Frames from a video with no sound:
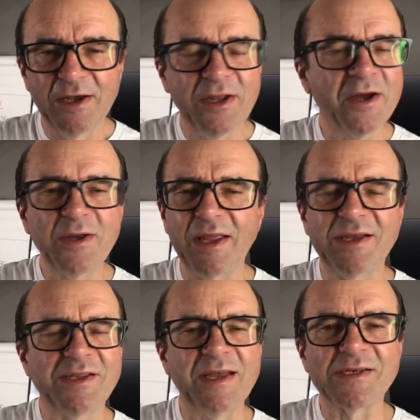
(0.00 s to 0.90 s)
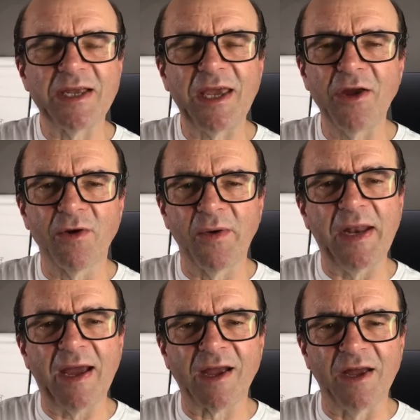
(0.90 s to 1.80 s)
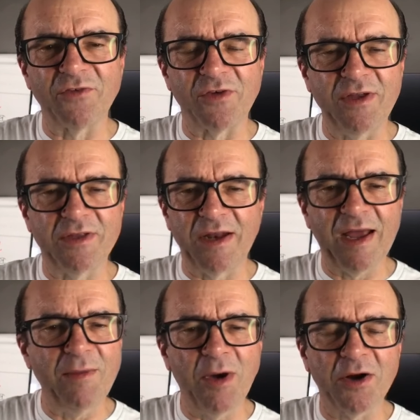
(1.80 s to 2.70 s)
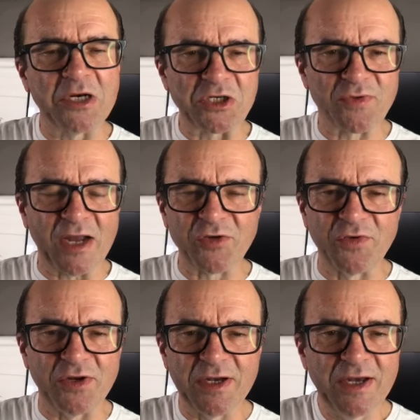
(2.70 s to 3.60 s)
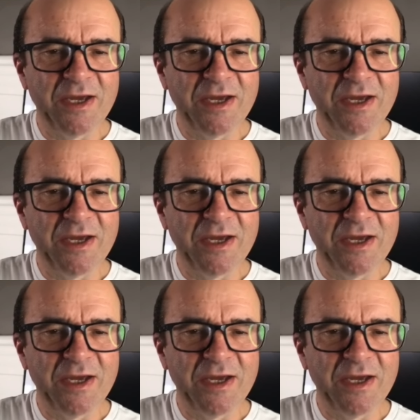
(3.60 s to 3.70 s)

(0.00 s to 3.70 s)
You know, there's a hero in our country today, Marcus Rashford.